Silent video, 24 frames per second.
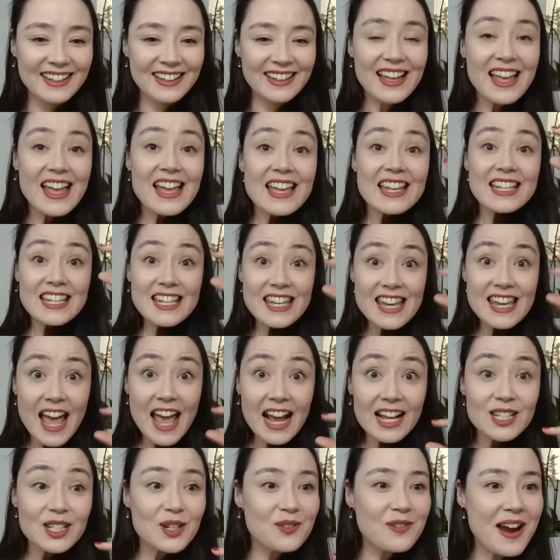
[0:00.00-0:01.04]
The next
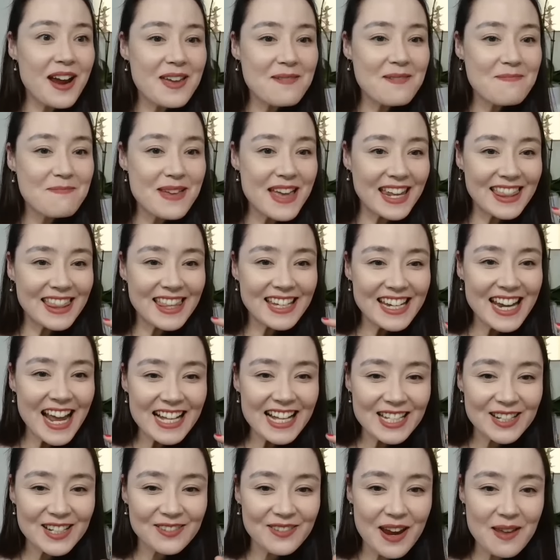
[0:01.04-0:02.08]
gray
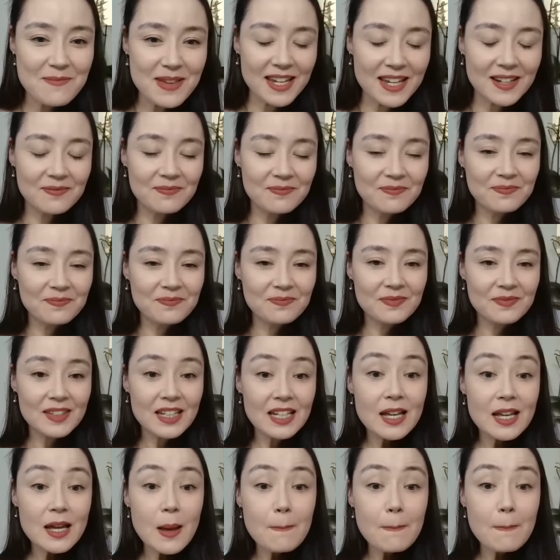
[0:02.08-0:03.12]
bit.
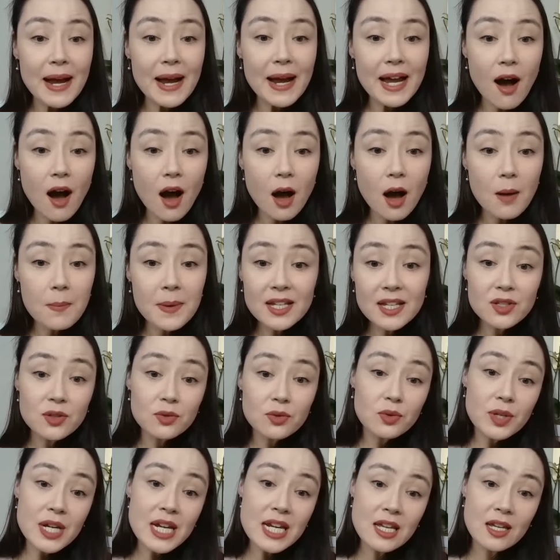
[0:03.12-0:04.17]
My hobby is
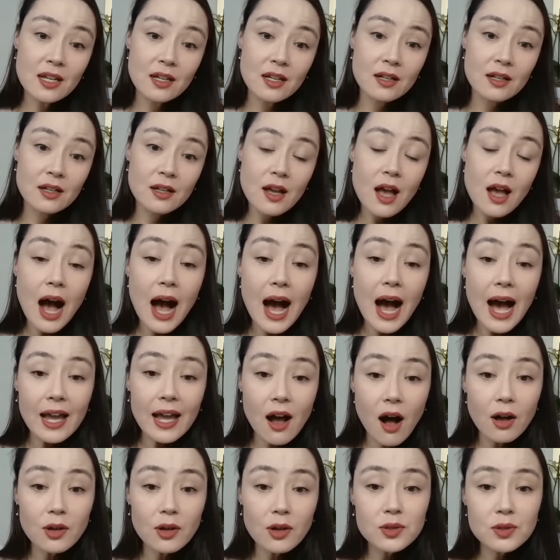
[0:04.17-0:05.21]
reading. I
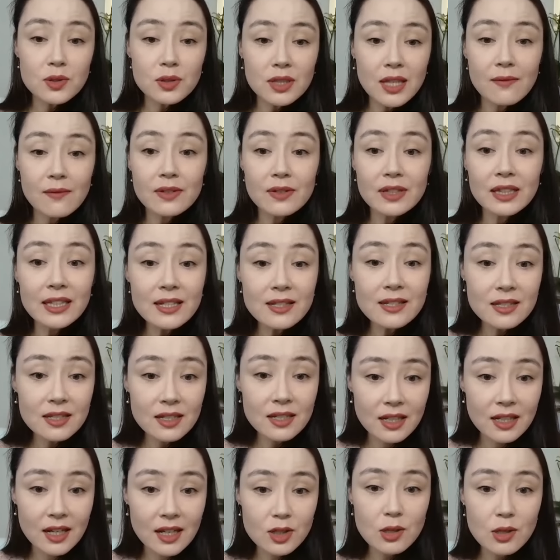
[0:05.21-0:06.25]
also love
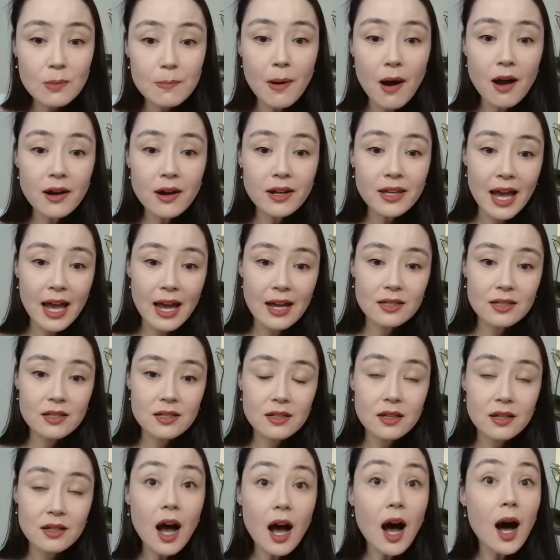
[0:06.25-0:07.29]
listening to podcasts
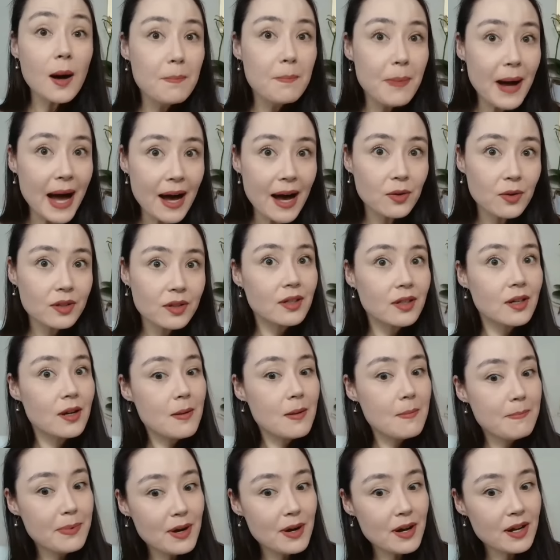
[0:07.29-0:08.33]
about
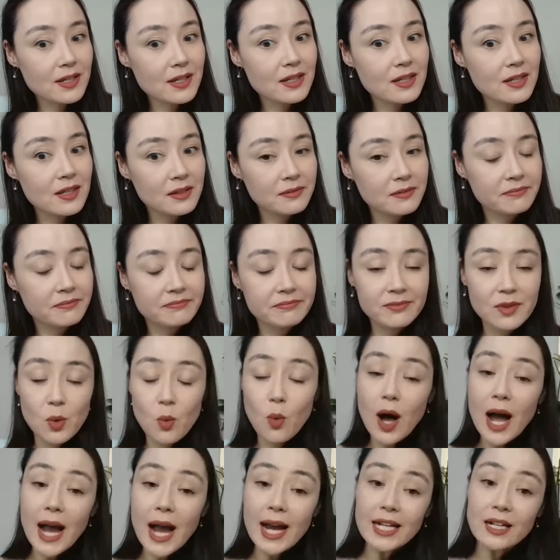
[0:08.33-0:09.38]
books.
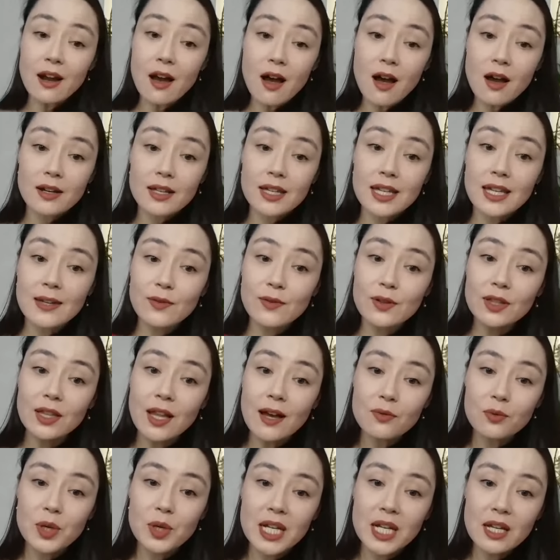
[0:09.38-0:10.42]
Why not? If you love
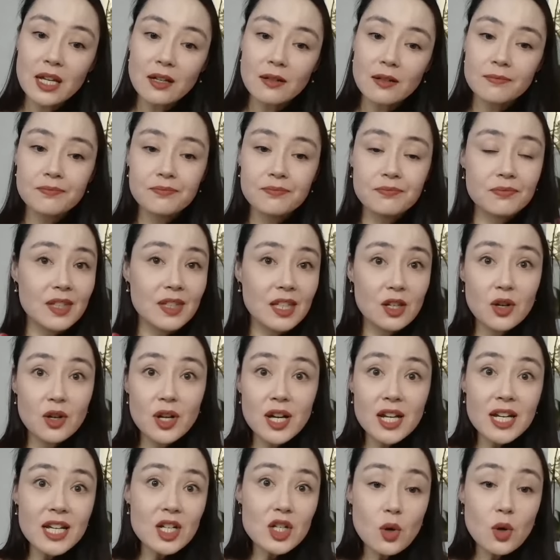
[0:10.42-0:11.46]
reading, you're going to
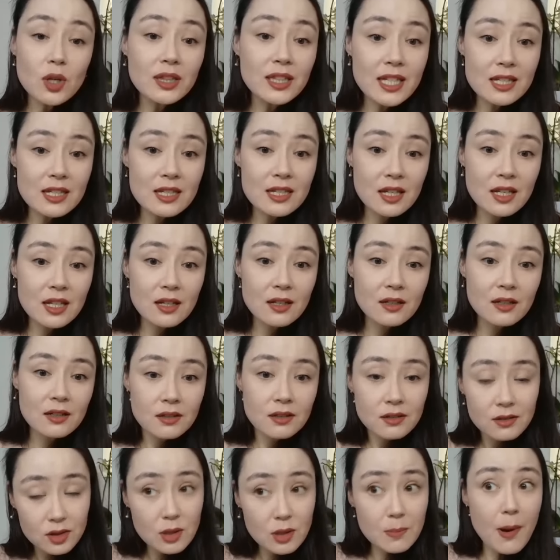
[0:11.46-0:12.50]
enjoy listening
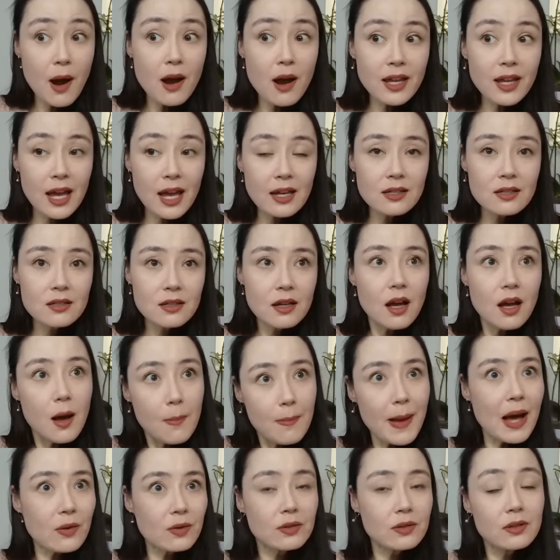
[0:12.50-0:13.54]
to podcasts
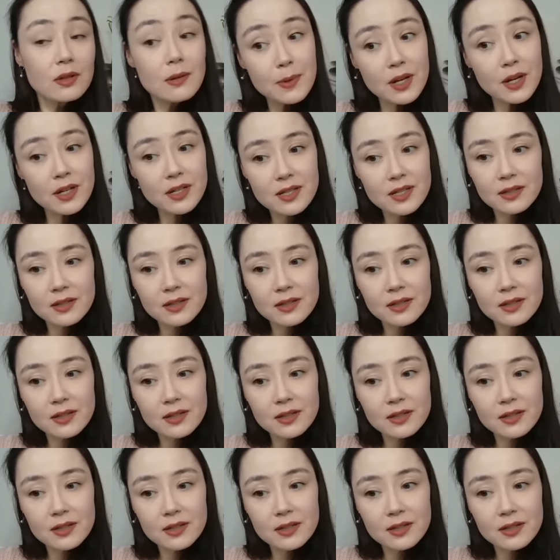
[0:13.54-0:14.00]
about books.